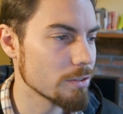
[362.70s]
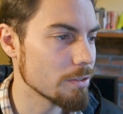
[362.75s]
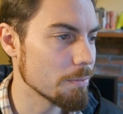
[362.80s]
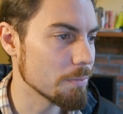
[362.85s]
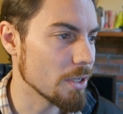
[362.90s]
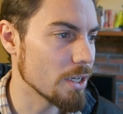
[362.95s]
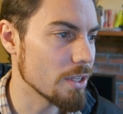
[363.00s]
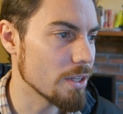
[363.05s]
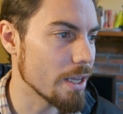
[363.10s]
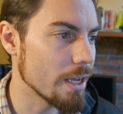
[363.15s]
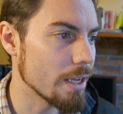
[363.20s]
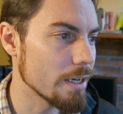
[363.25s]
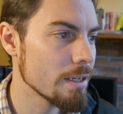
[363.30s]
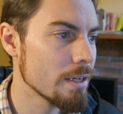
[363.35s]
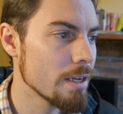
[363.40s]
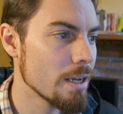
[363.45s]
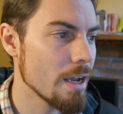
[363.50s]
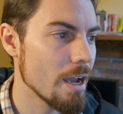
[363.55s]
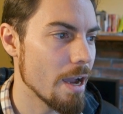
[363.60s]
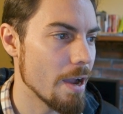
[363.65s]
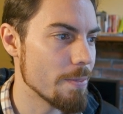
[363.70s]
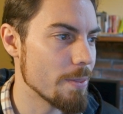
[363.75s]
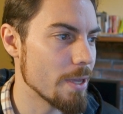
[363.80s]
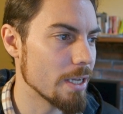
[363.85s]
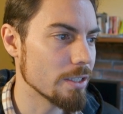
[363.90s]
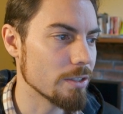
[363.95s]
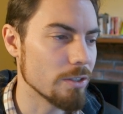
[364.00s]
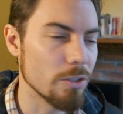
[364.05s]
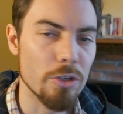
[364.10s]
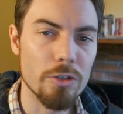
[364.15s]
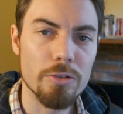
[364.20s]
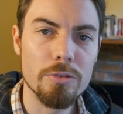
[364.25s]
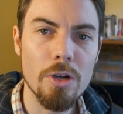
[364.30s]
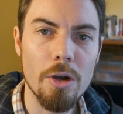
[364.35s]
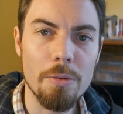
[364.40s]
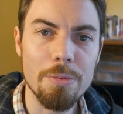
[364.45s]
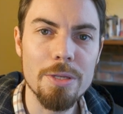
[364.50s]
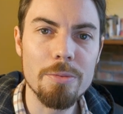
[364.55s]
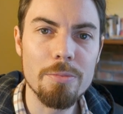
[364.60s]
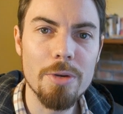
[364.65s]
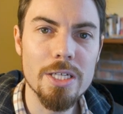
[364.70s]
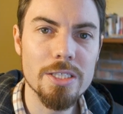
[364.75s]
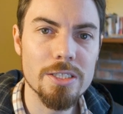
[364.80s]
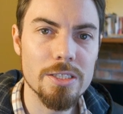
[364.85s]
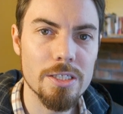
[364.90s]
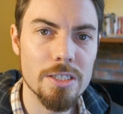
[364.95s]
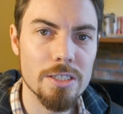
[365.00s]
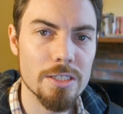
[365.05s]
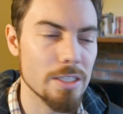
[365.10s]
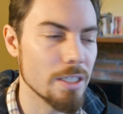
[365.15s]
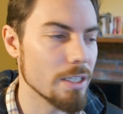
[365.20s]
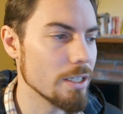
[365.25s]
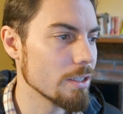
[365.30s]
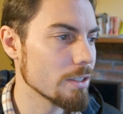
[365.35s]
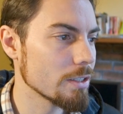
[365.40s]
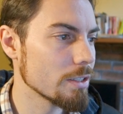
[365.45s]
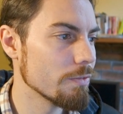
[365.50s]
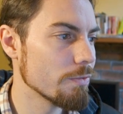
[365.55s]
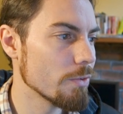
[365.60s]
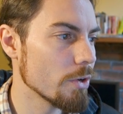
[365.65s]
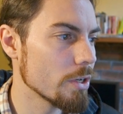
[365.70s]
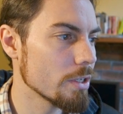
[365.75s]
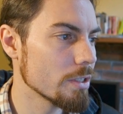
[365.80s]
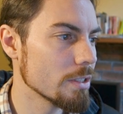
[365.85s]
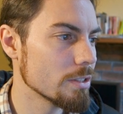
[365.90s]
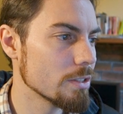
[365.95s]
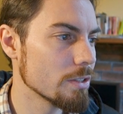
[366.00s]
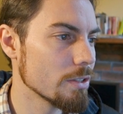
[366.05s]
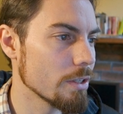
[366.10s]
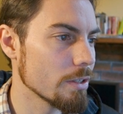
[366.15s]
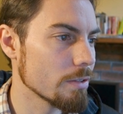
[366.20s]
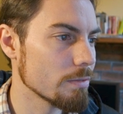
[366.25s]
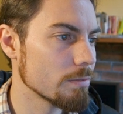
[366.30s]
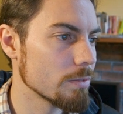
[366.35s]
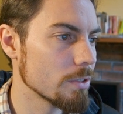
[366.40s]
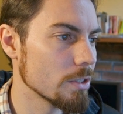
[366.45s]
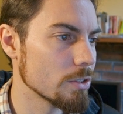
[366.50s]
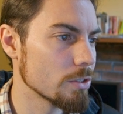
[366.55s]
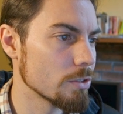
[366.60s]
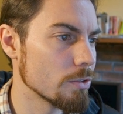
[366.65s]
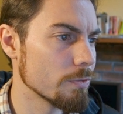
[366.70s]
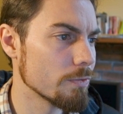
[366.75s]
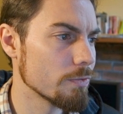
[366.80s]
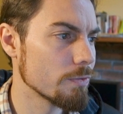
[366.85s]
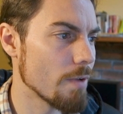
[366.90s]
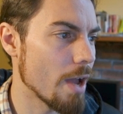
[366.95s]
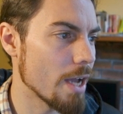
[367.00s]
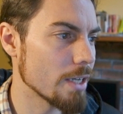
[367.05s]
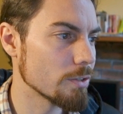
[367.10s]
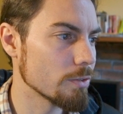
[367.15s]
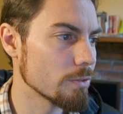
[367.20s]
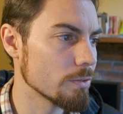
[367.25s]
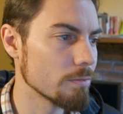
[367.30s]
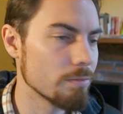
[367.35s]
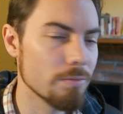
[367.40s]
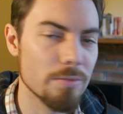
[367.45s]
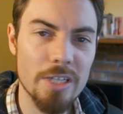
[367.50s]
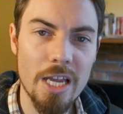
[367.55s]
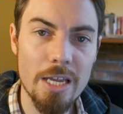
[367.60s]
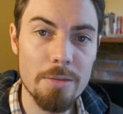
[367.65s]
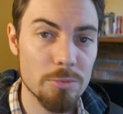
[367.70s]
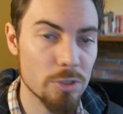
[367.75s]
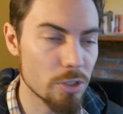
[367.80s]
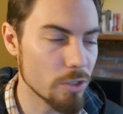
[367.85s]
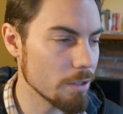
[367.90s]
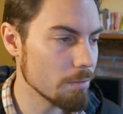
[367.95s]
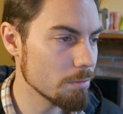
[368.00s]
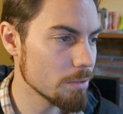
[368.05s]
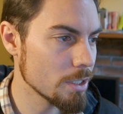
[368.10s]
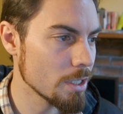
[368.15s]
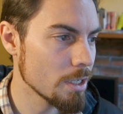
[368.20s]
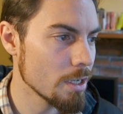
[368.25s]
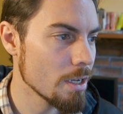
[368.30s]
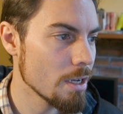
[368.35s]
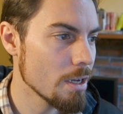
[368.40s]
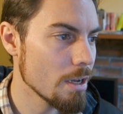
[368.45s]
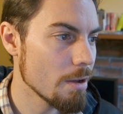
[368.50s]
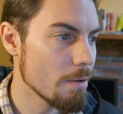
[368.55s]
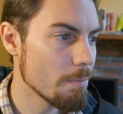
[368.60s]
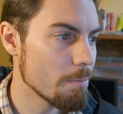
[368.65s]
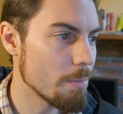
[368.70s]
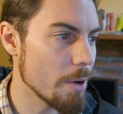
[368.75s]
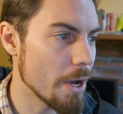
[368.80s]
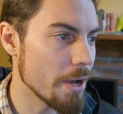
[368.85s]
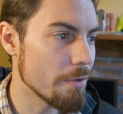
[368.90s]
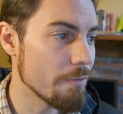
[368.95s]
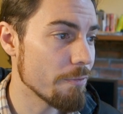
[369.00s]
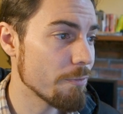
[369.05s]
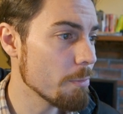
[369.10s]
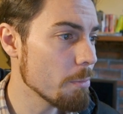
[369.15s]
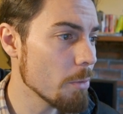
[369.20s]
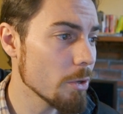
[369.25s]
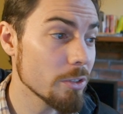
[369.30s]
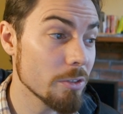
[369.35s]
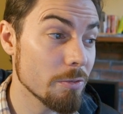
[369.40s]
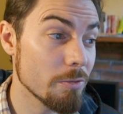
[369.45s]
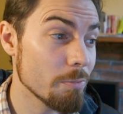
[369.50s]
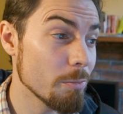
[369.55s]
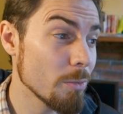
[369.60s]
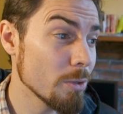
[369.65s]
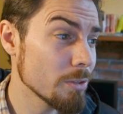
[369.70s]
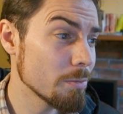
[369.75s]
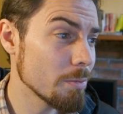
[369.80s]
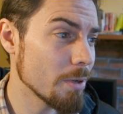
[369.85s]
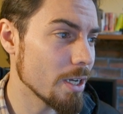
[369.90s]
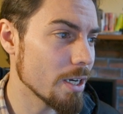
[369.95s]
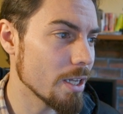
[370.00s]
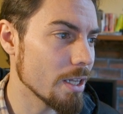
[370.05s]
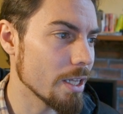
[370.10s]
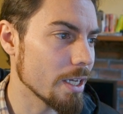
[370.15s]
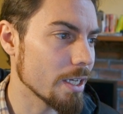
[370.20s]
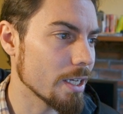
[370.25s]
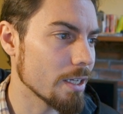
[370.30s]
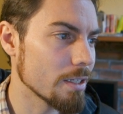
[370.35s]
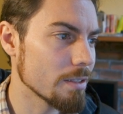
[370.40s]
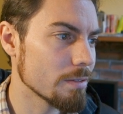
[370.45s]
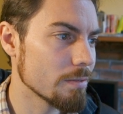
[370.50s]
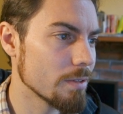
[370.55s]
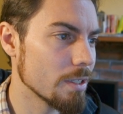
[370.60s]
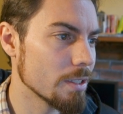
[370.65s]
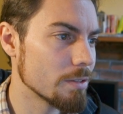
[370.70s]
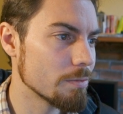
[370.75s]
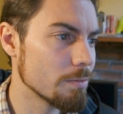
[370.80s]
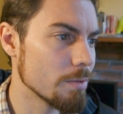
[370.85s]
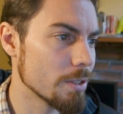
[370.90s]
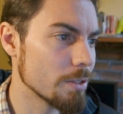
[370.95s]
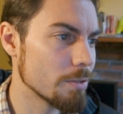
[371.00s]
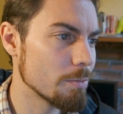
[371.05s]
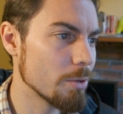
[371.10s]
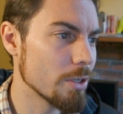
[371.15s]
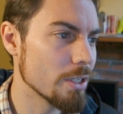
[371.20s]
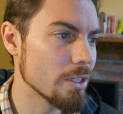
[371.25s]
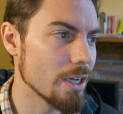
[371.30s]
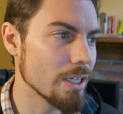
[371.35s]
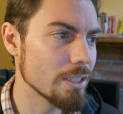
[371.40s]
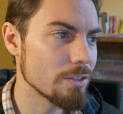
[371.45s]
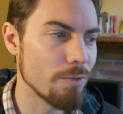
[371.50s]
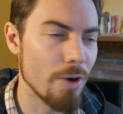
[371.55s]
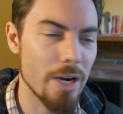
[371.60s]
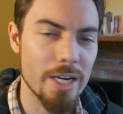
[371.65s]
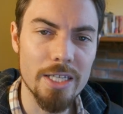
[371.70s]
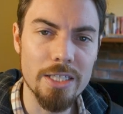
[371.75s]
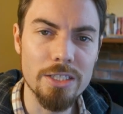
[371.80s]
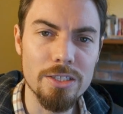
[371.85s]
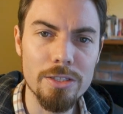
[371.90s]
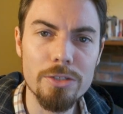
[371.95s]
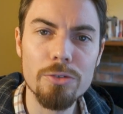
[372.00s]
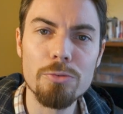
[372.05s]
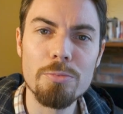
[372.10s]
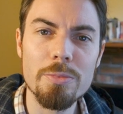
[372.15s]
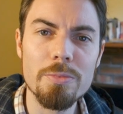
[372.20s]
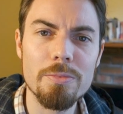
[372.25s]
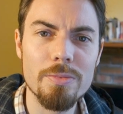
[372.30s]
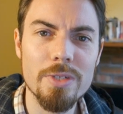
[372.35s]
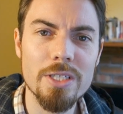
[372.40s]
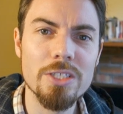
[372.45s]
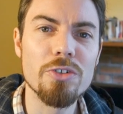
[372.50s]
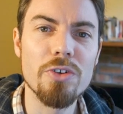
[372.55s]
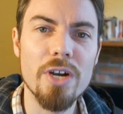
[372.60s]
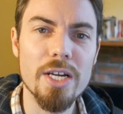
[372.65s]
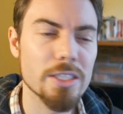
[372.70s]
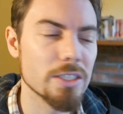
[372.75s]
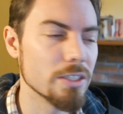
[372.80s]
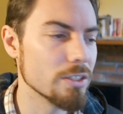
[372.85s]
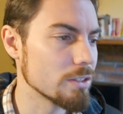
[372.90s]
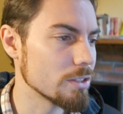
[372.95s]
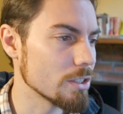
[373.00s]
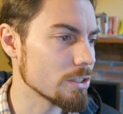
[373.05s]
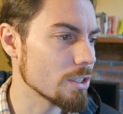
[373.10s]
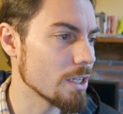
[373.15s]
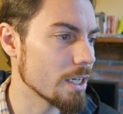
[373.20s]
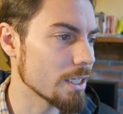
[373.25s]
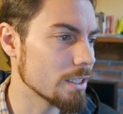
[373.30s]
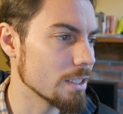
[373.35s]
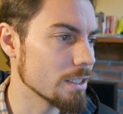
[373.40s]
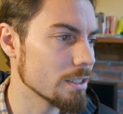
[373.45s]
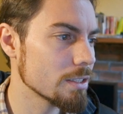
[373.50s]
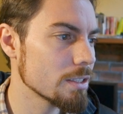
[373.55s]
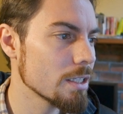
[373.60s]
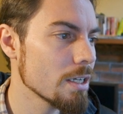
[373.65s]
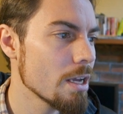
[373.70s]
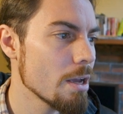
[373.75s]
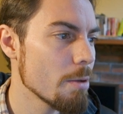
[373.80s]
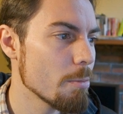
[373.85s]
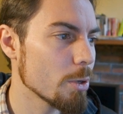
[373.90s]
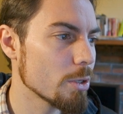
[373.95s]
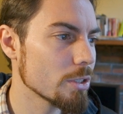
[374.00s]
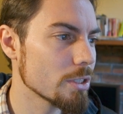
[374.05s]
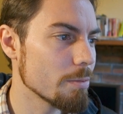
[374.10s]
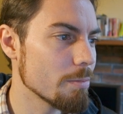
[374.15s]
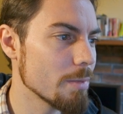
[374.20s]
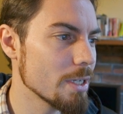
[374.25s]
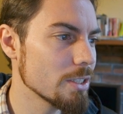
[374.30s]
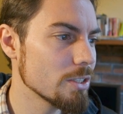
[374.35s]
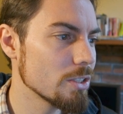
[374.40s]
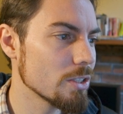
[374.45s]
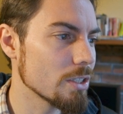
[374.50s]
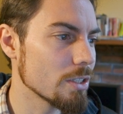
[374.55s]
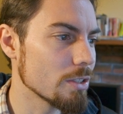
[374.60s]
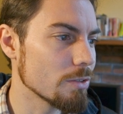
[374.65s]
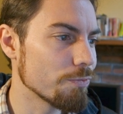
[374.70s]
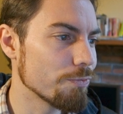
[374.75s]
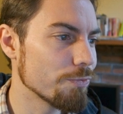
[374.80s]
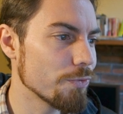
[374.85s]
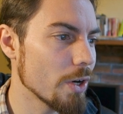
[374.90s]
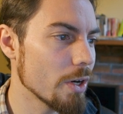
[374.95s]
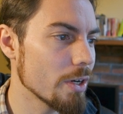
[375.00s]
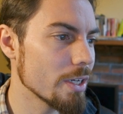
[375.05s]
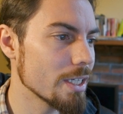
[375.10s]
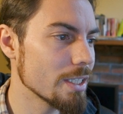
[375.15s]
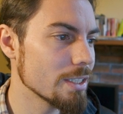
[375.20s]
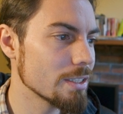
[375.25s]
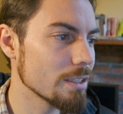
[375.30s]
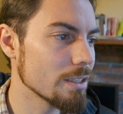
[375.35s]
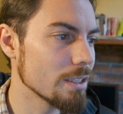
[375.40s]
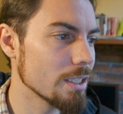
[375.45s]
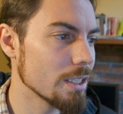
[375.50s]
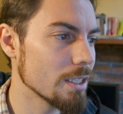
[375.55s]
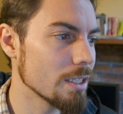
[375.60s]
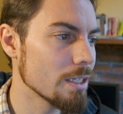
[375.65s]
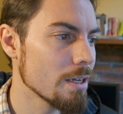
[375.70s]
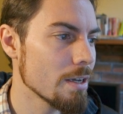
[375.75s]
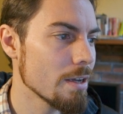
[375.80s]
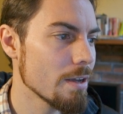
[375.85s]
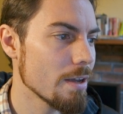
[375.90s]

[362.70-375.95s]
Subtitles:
something like that, and then, you know, copy and paste it into here and convert it into the sort of actual game script. But for most part, I like it's pretty nice writing little interactions just like this, because it means you can very easily